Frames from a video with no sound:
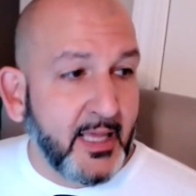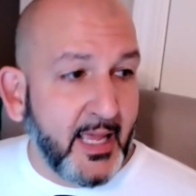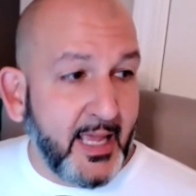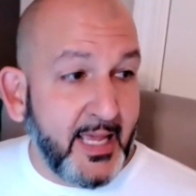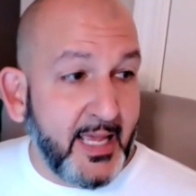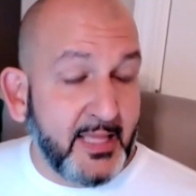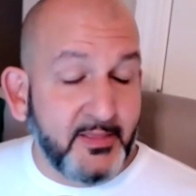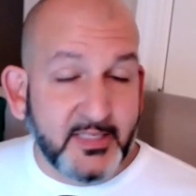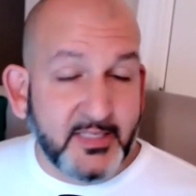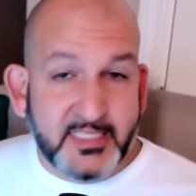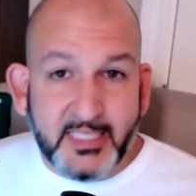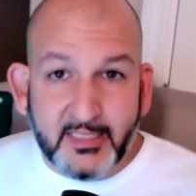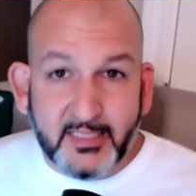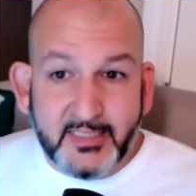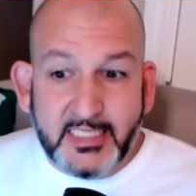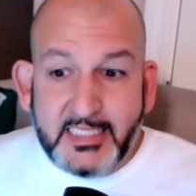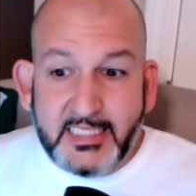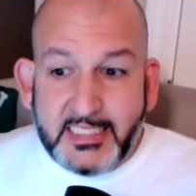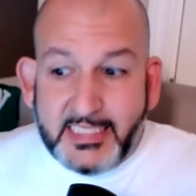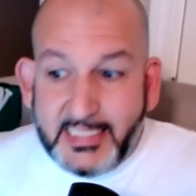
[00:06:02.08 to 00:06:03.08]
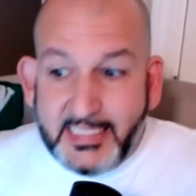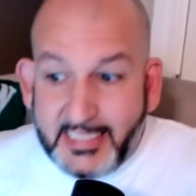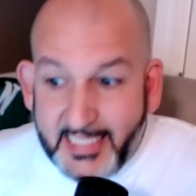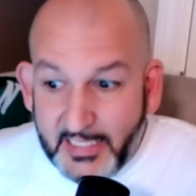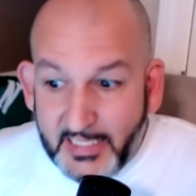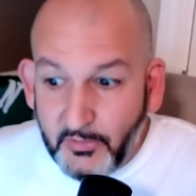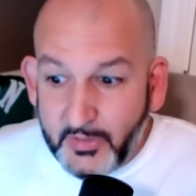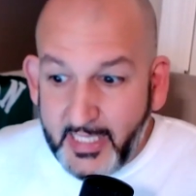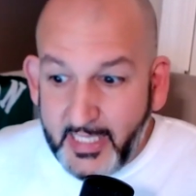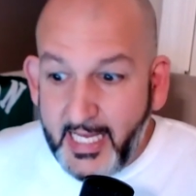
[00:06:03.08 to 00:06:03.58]
and the Celtics
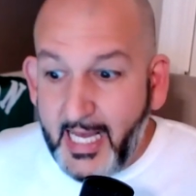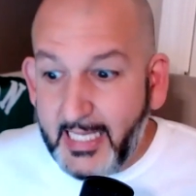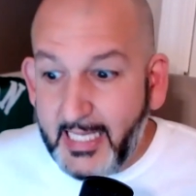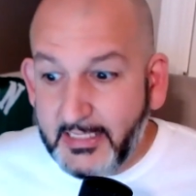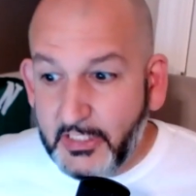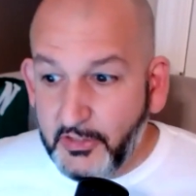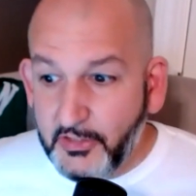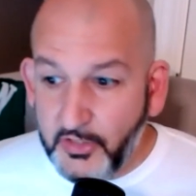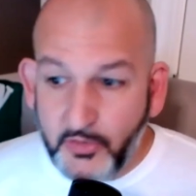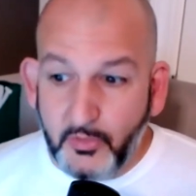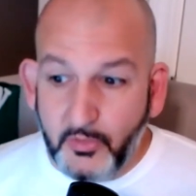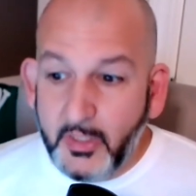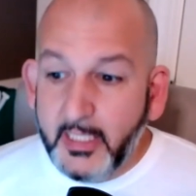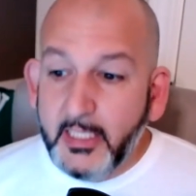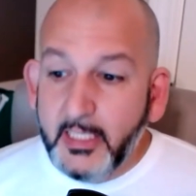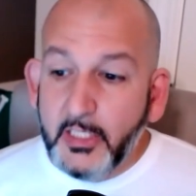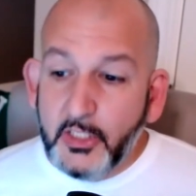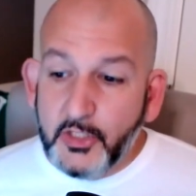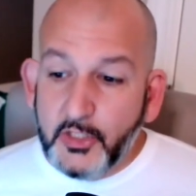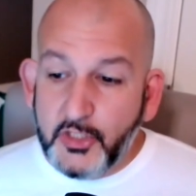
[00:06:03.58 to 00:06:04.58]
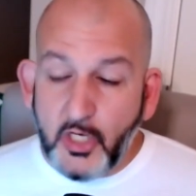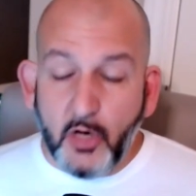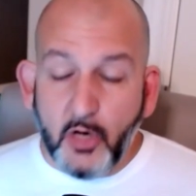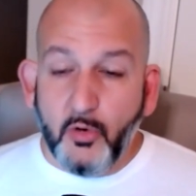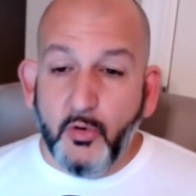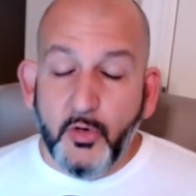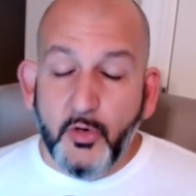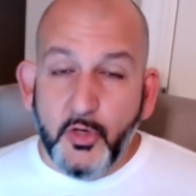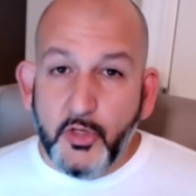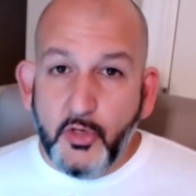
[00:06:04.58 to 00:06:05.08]
did what they had to do.
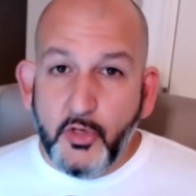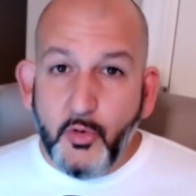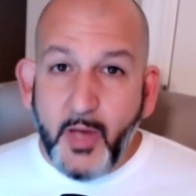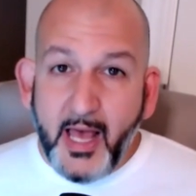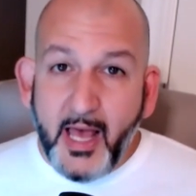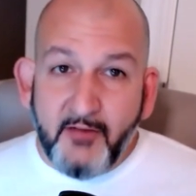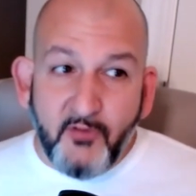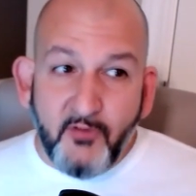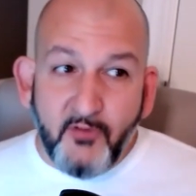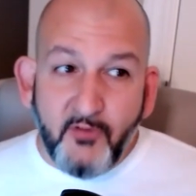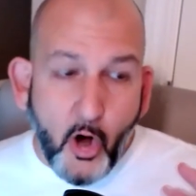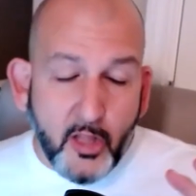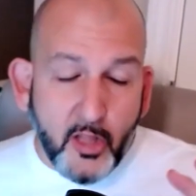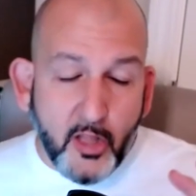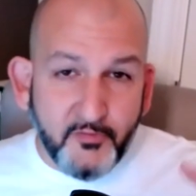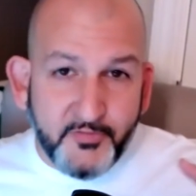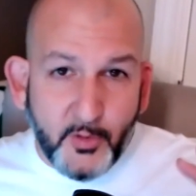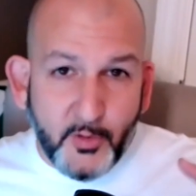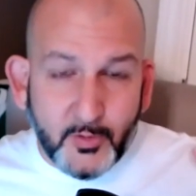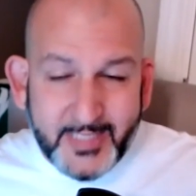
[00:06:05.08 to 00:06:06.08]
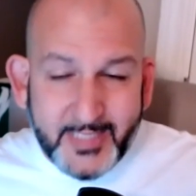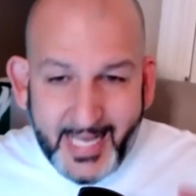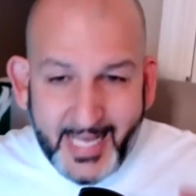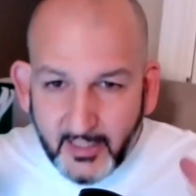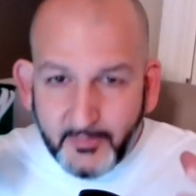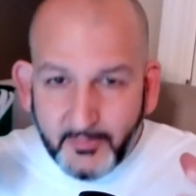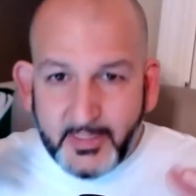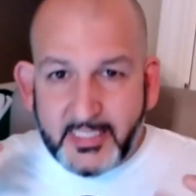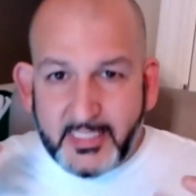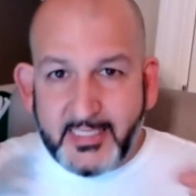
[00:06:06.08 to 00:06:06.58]
So you have all of those
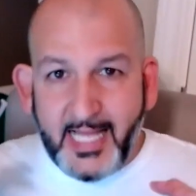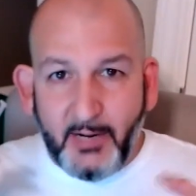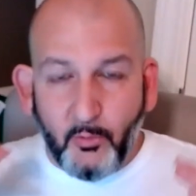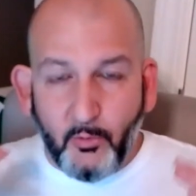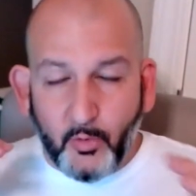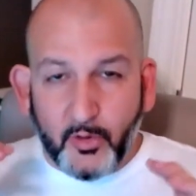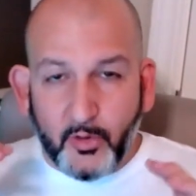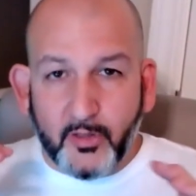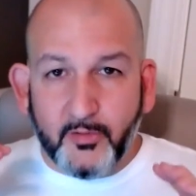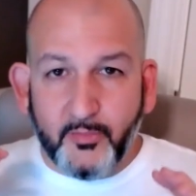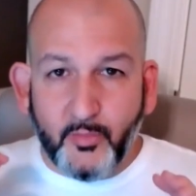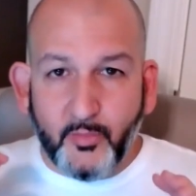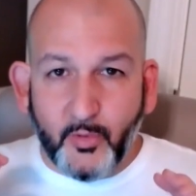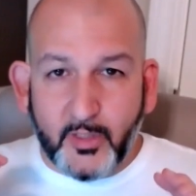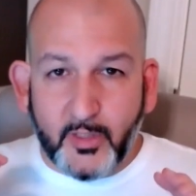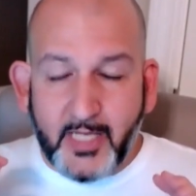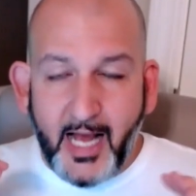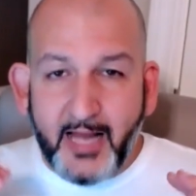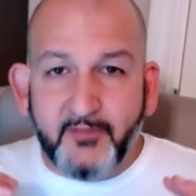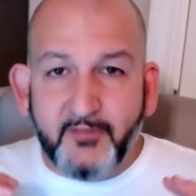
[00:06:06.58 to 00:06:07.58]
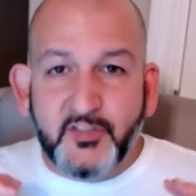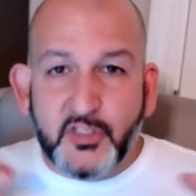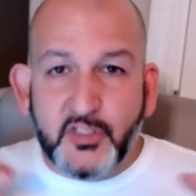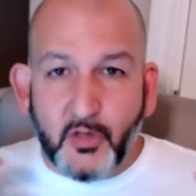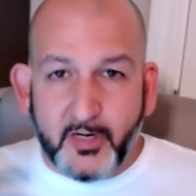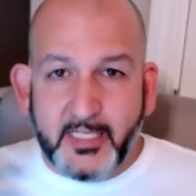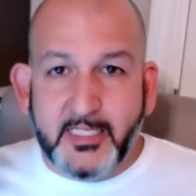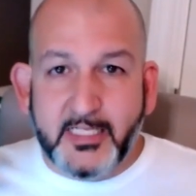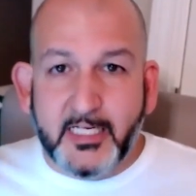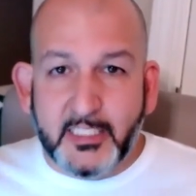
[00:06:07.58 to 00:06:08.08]
elements that were kind of
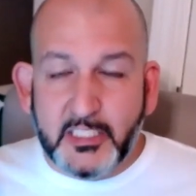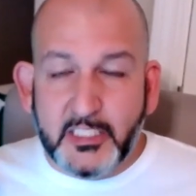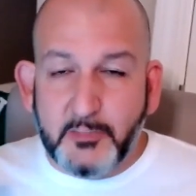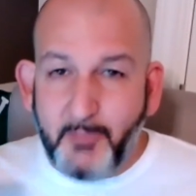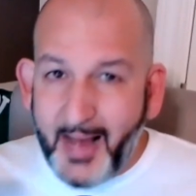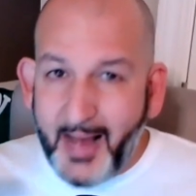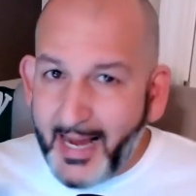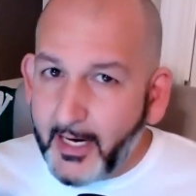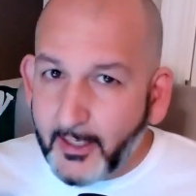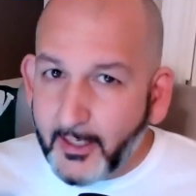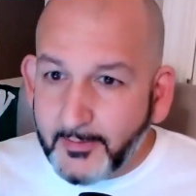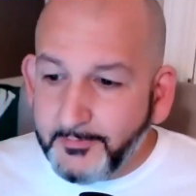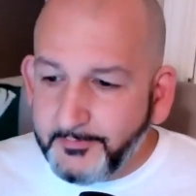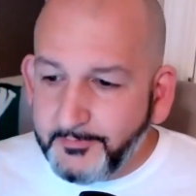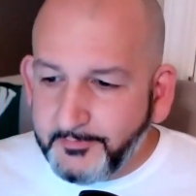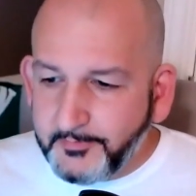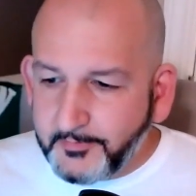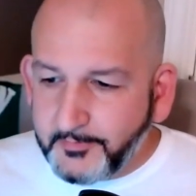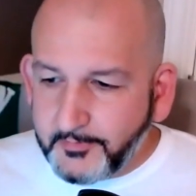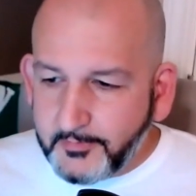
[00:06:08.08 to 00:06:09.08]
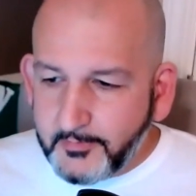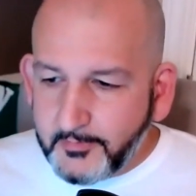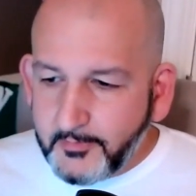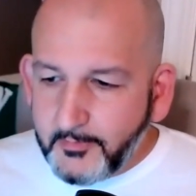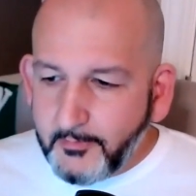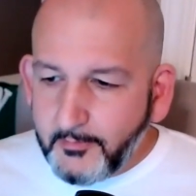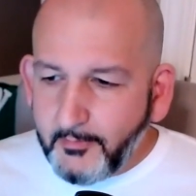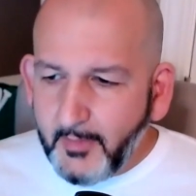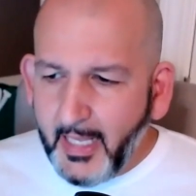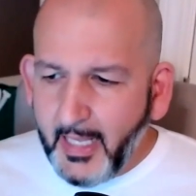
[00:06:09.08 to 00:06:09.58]
starting to conspire,
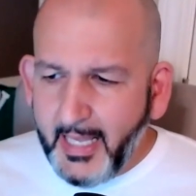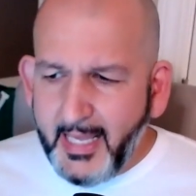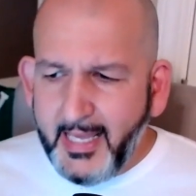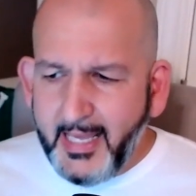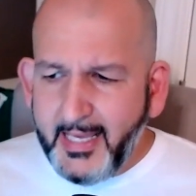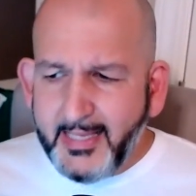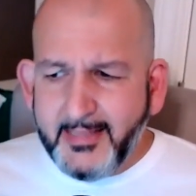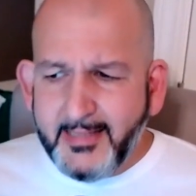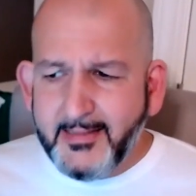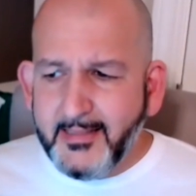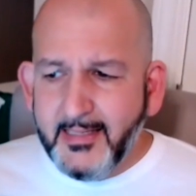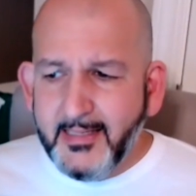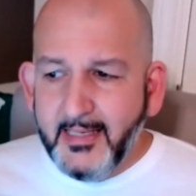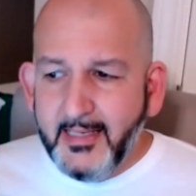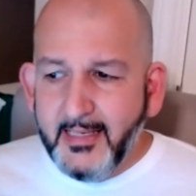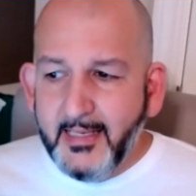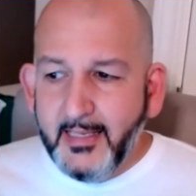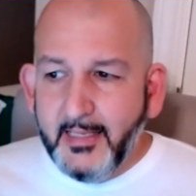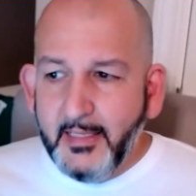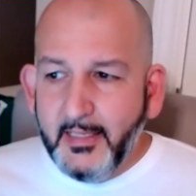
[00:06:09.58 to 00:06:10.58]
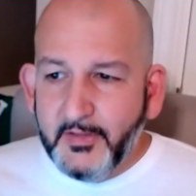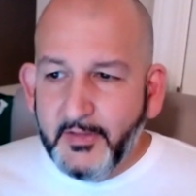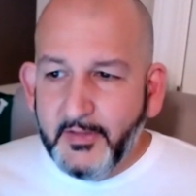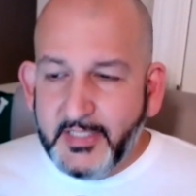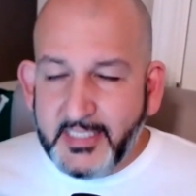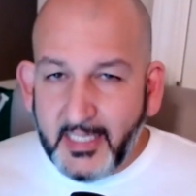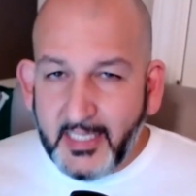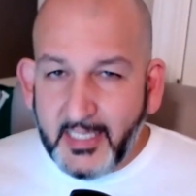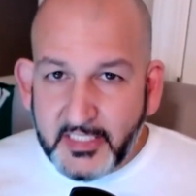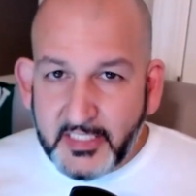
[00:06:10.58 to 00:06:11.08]
and the
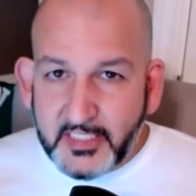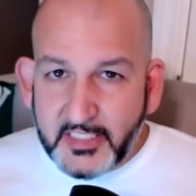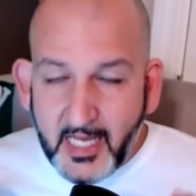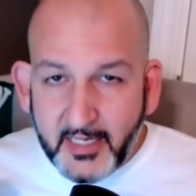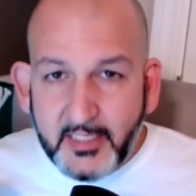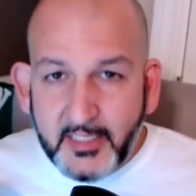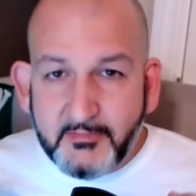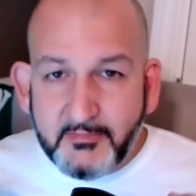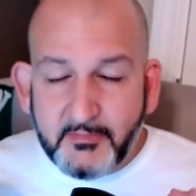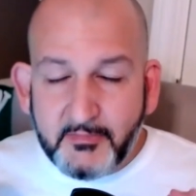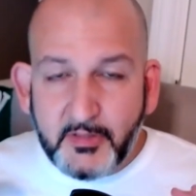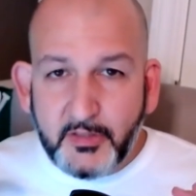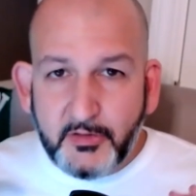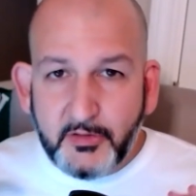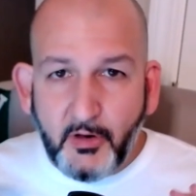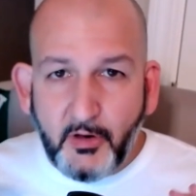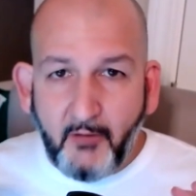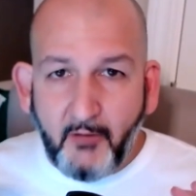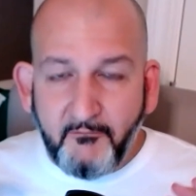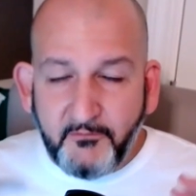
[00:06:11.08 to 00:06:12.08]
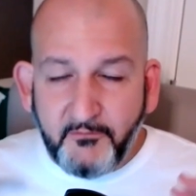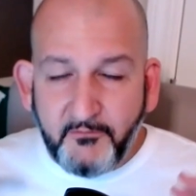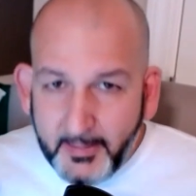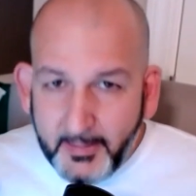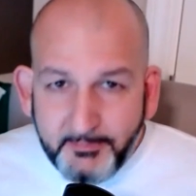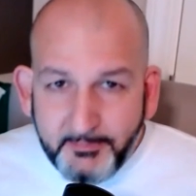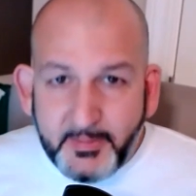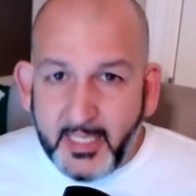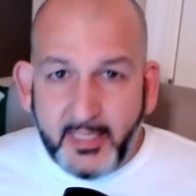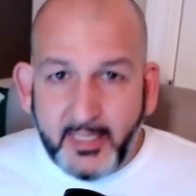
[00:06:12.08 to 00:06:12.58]
Celtics kind of
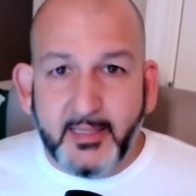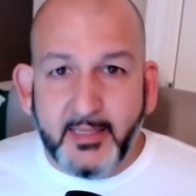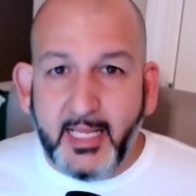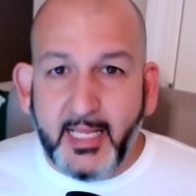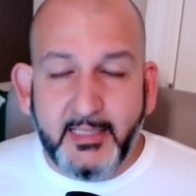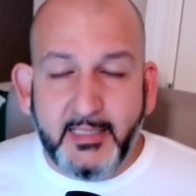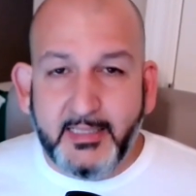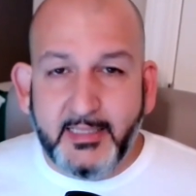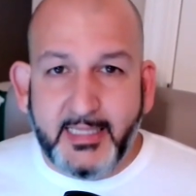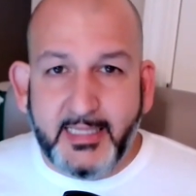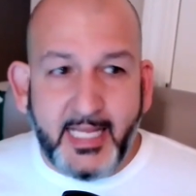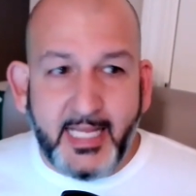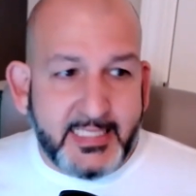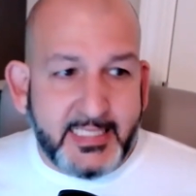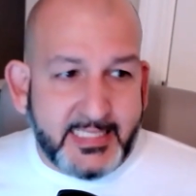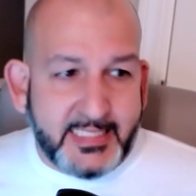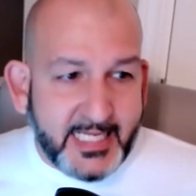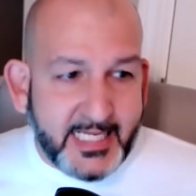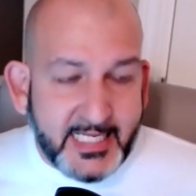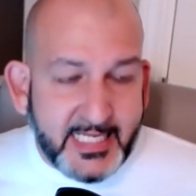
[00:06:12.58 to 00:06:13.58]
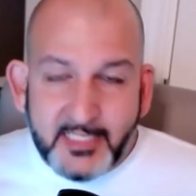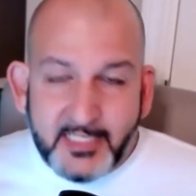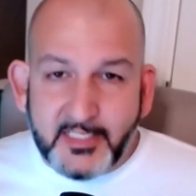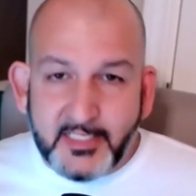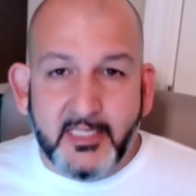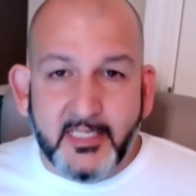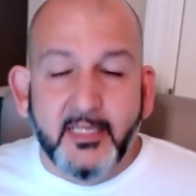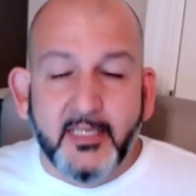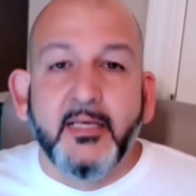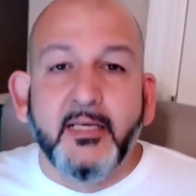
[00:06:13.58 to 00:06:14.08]
flipped it. They
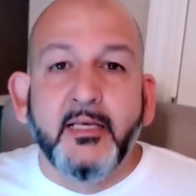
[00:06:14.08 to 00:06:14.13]
didn't